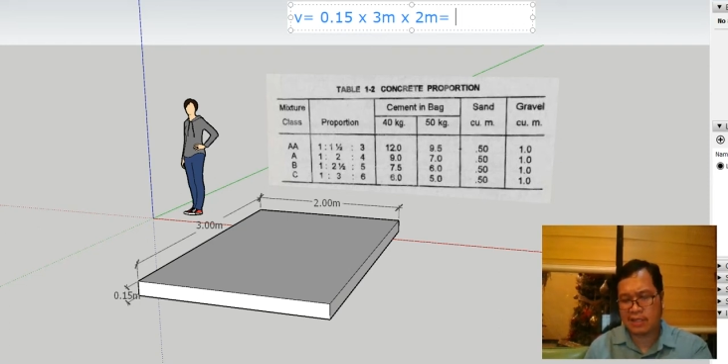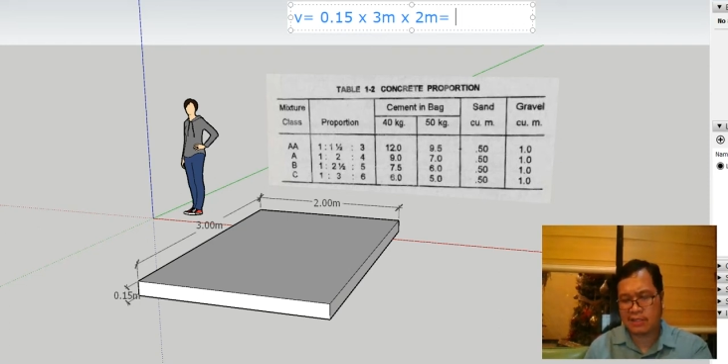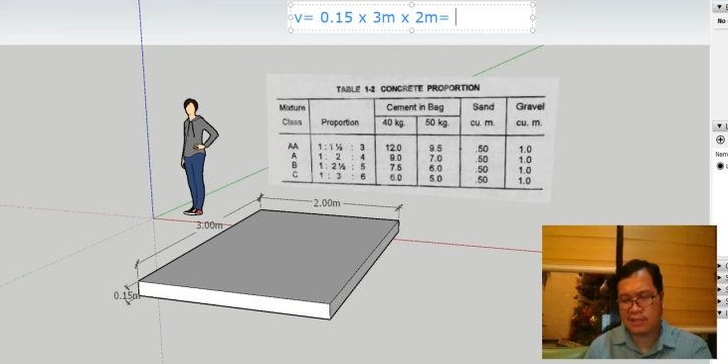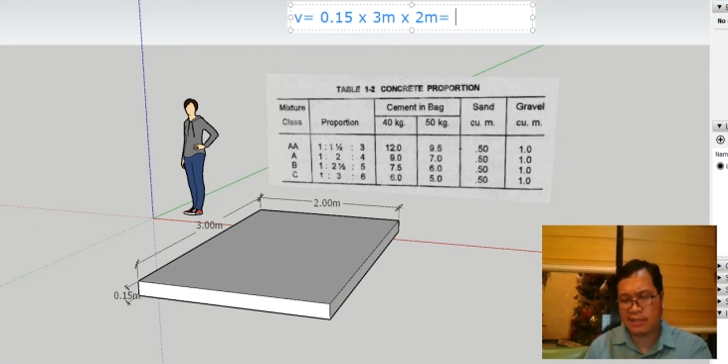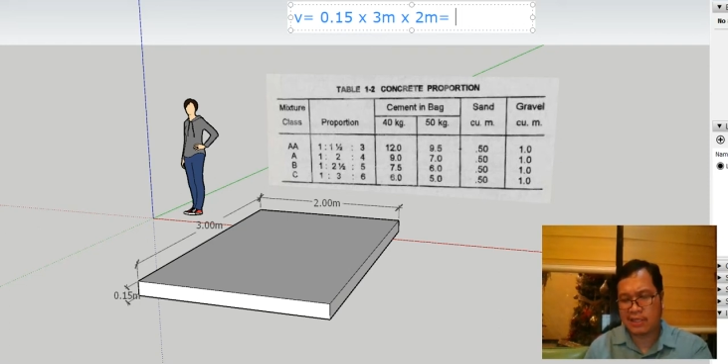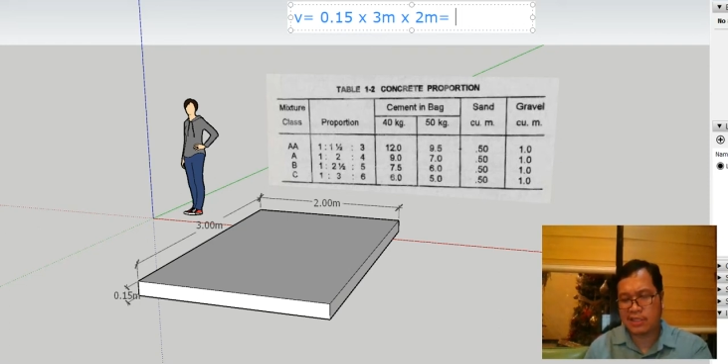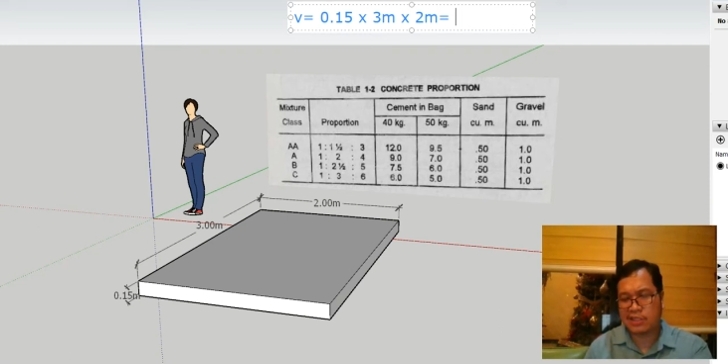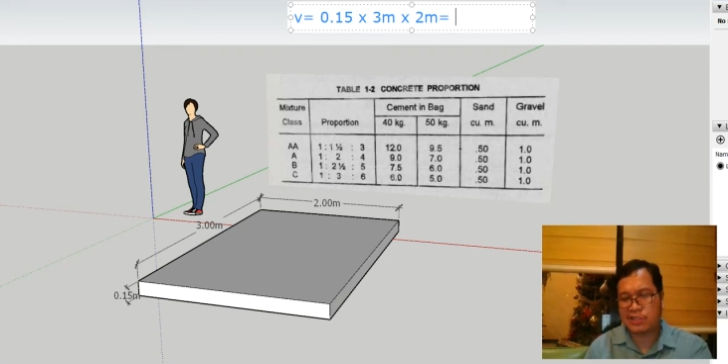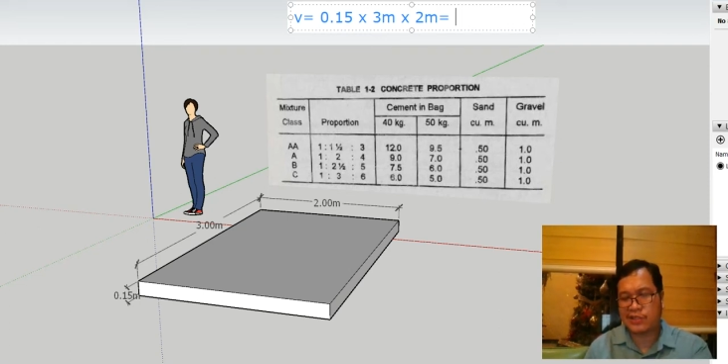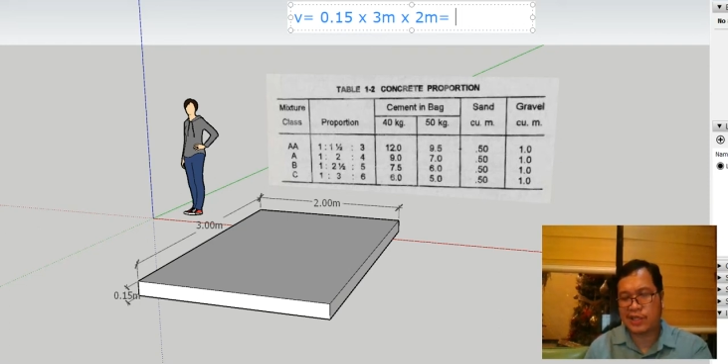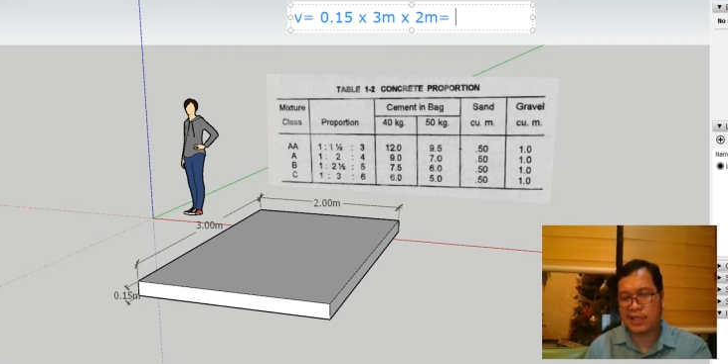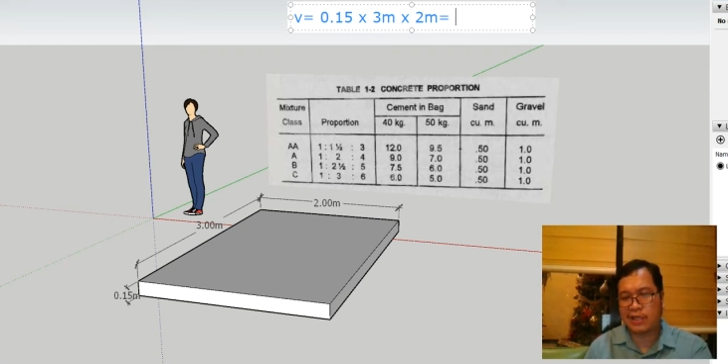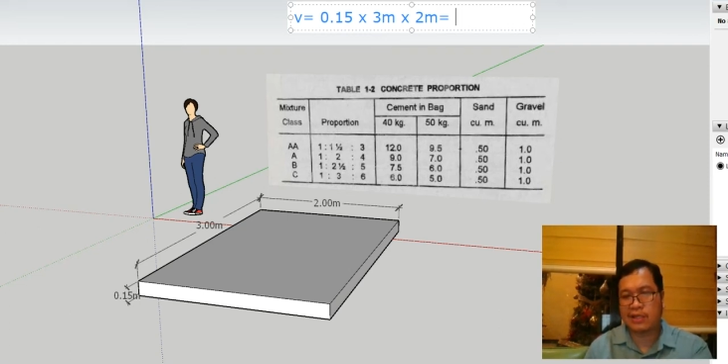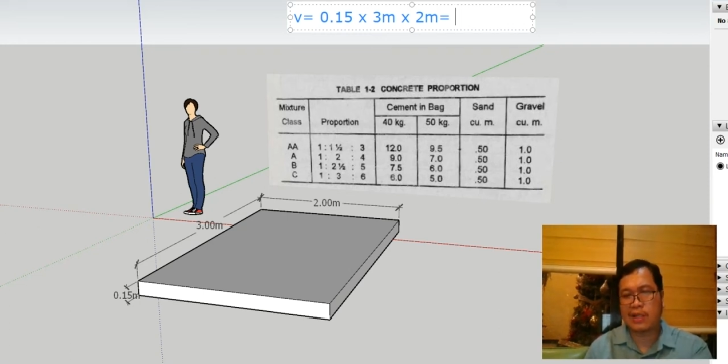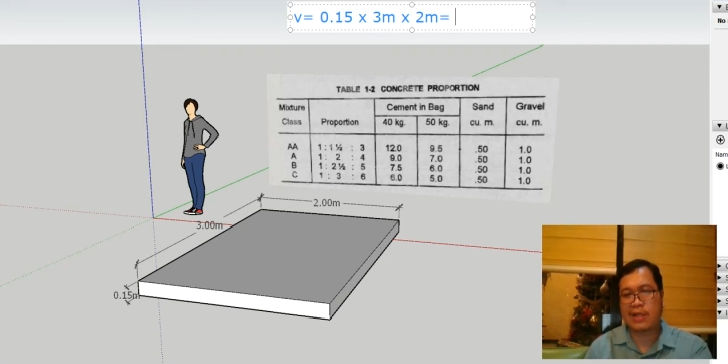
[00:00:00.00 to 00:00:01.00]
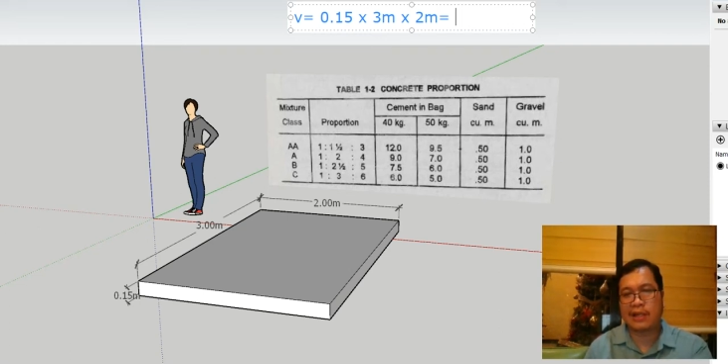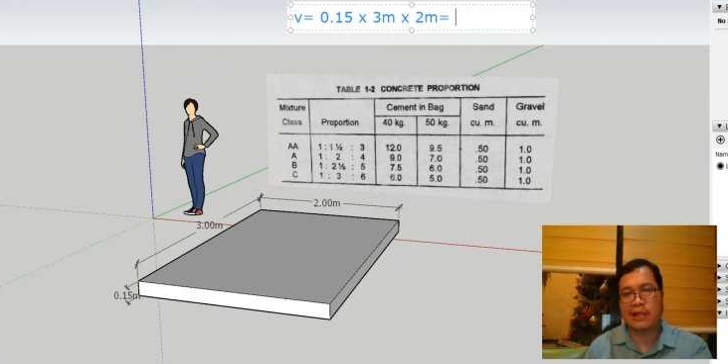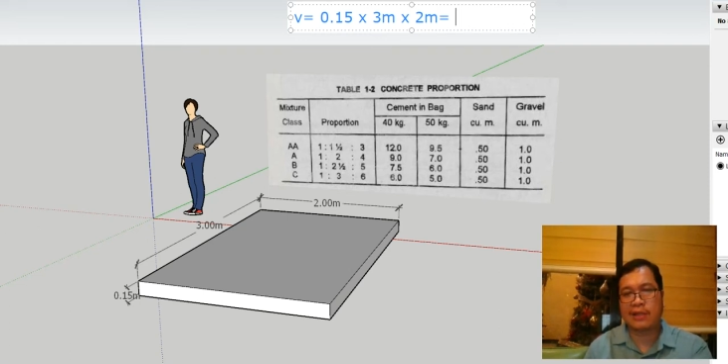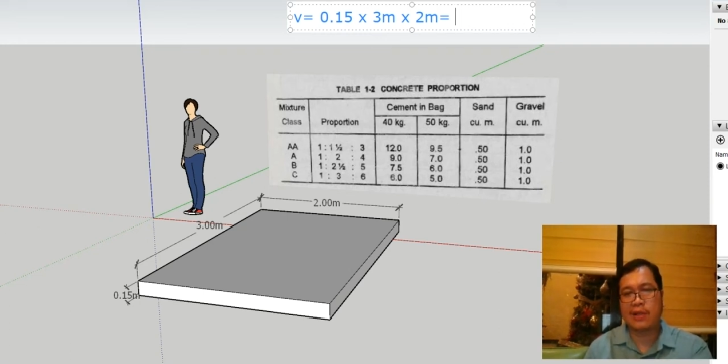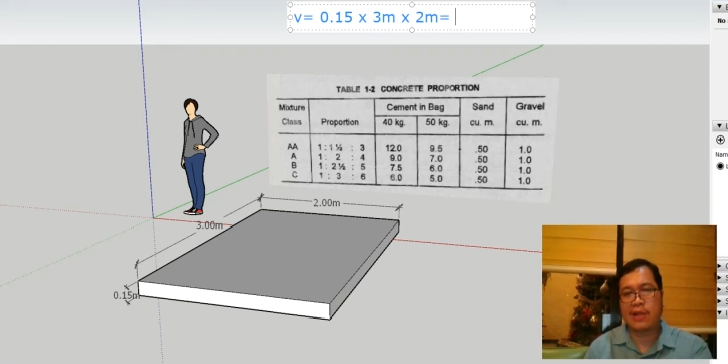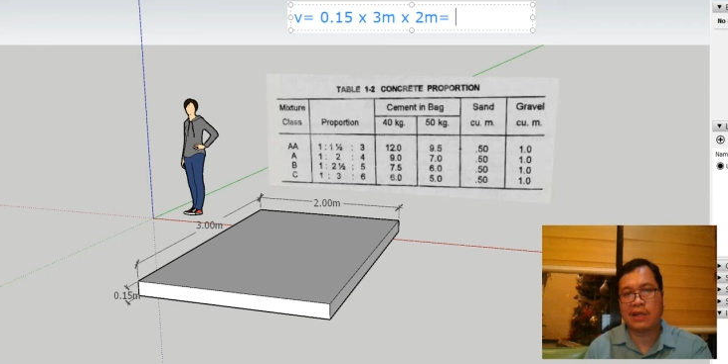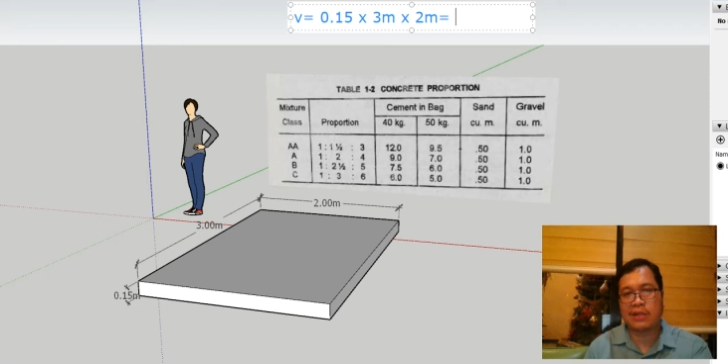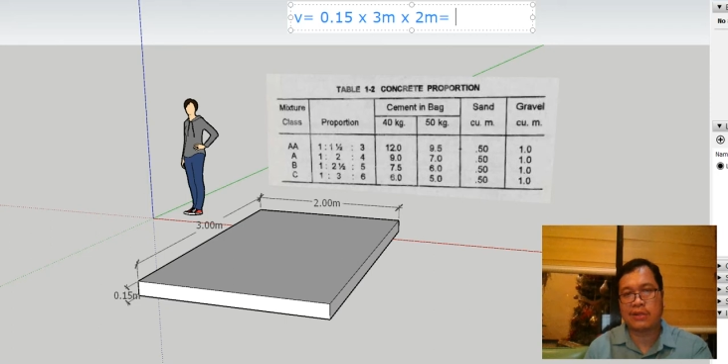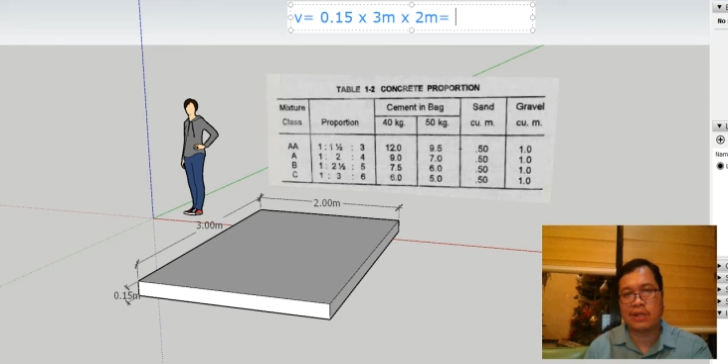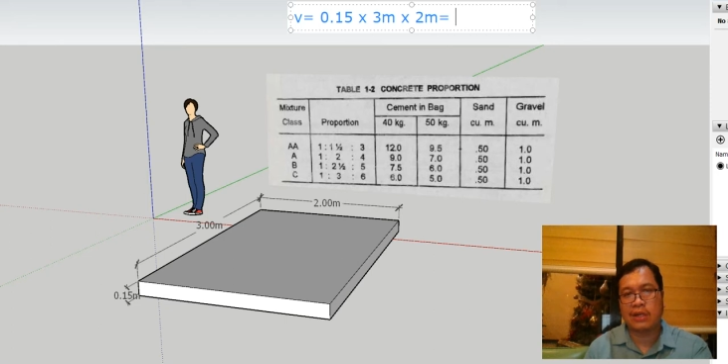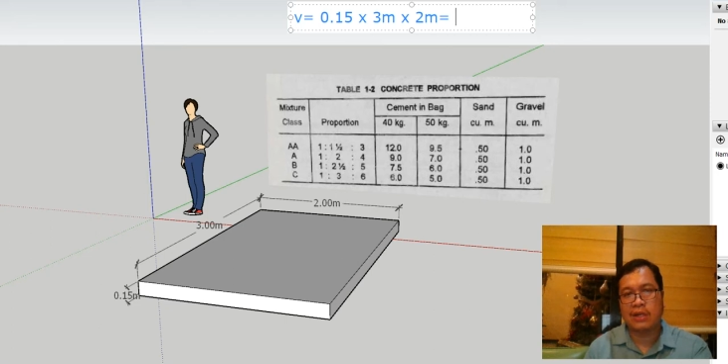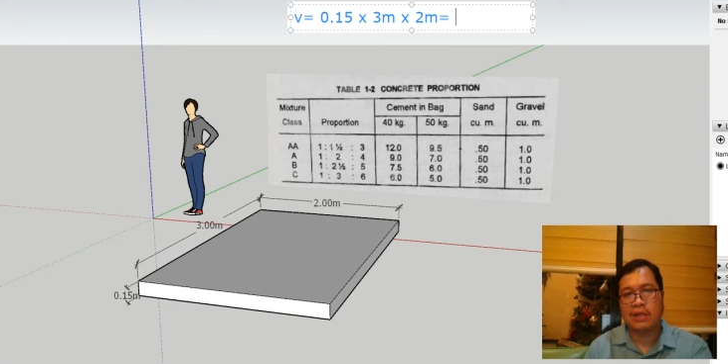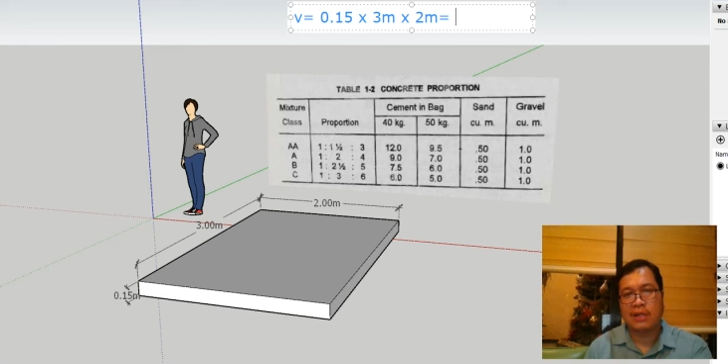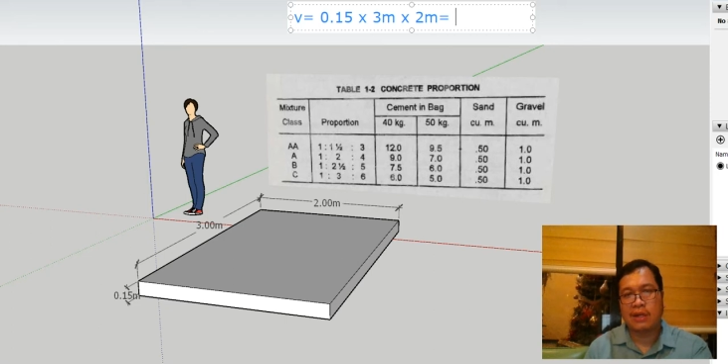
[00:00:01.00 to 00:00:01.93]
So let's check in the calculator